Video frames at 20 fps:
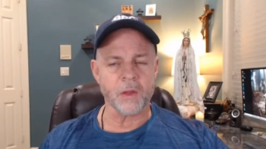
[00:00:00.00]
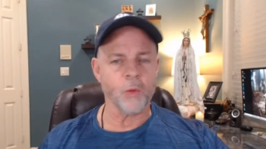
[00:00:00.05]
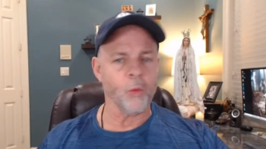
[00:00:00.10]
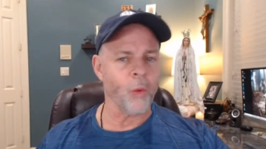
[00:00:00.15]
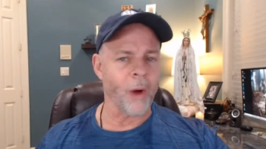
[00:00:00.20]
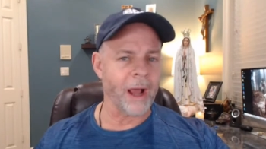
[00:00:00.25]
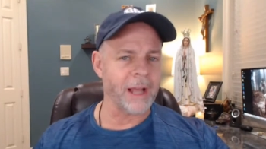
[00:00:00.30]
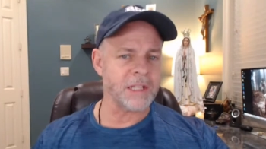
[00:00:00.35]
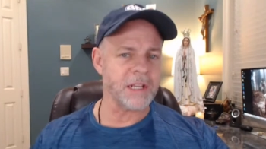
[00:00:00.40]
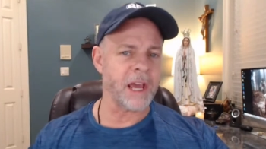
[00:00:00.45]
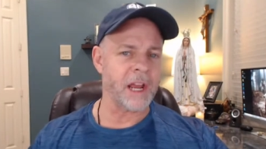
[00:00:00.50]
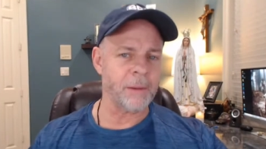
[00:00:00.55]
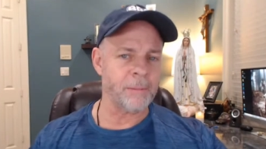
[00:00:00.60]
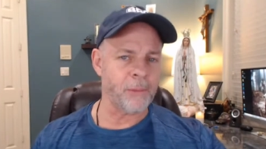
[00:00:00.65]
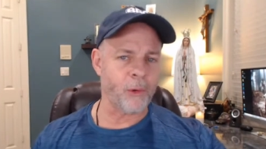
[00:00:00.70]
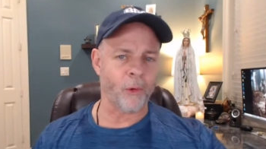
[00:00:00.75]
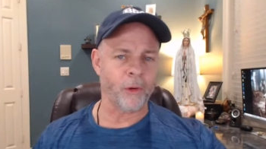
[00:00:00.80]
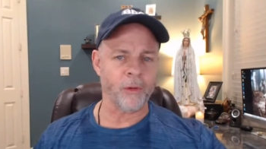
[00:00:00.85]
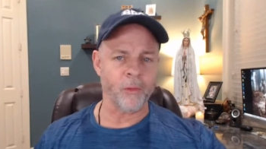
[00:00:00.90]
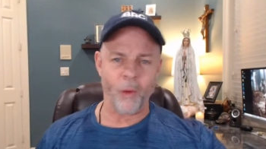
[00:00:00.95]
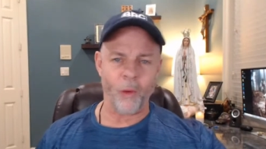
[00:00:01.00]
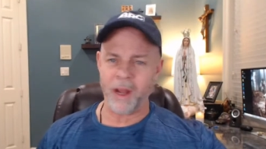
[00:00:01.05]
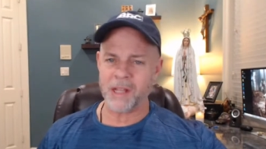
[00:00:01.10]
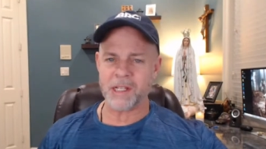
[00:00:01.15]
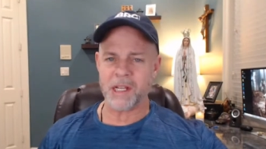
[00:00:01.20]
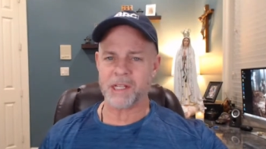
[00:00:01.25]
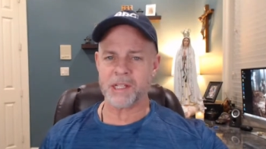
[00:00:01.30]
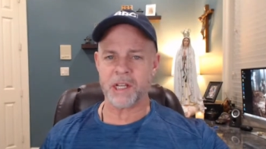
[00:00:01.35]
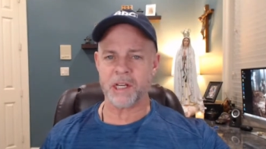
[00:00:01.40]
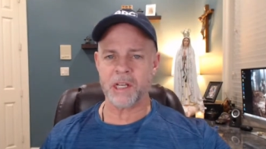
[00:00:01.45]
Why is that important? Why is
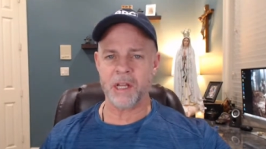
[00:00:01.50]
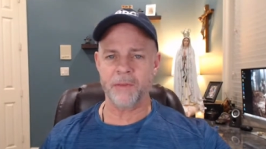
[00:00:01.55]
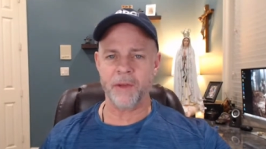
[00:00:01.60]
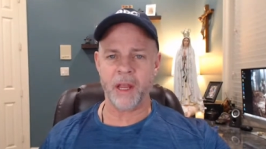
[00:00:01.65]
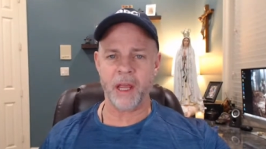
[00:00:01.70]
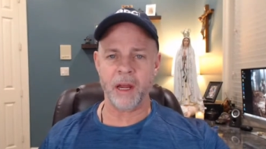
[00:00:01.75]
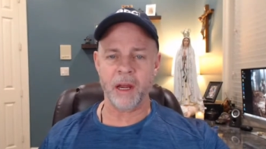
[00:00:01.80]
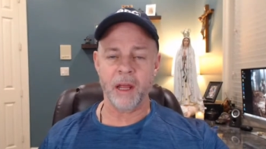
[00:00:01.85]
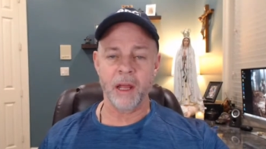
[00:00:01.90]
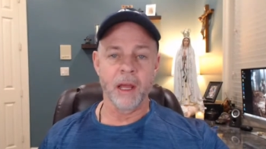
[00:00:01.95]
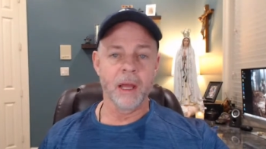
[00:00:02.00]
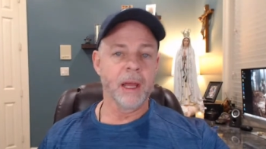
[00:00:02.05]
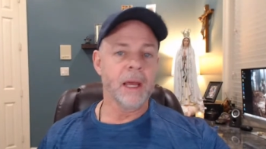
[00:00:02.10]
that significant?